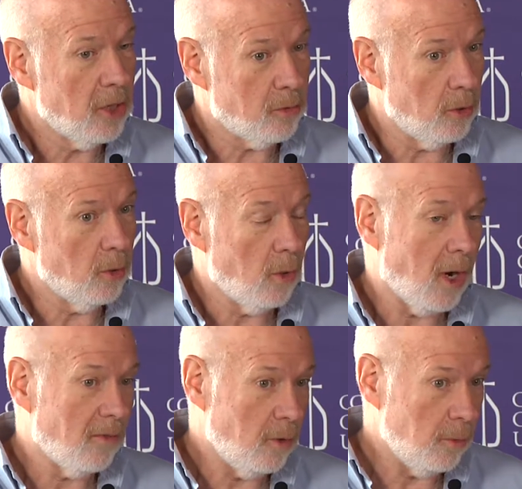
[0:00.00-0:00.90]
through
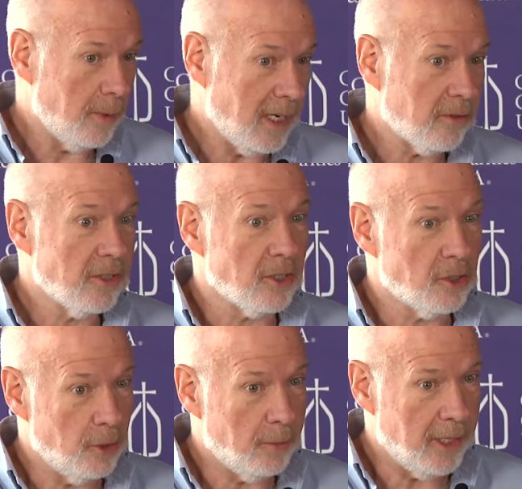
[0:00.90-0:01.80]
our food pantries, our
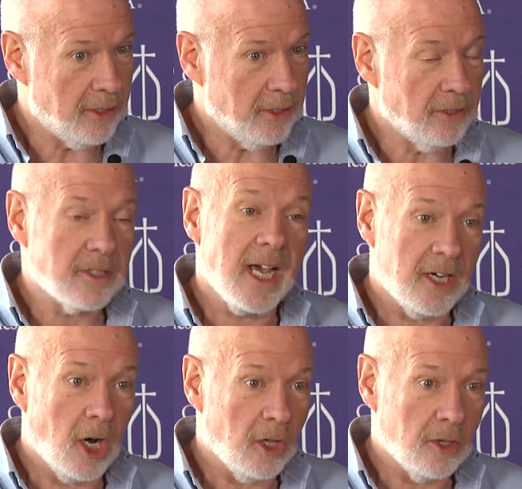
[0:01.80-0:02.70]
soup kitchens,
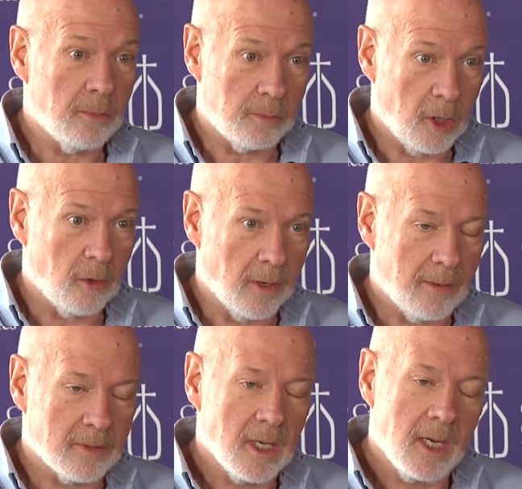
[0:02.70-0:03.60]
and other
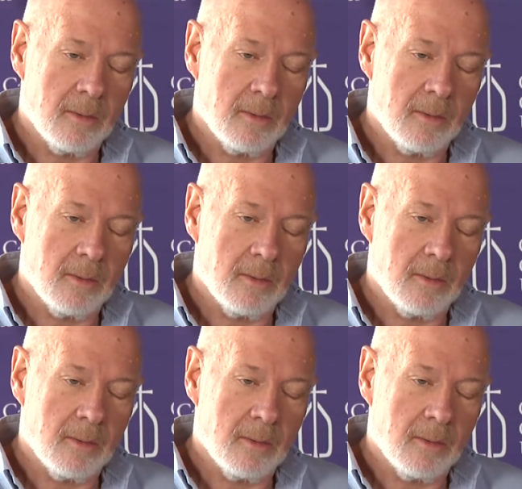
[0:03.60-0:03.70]
programs.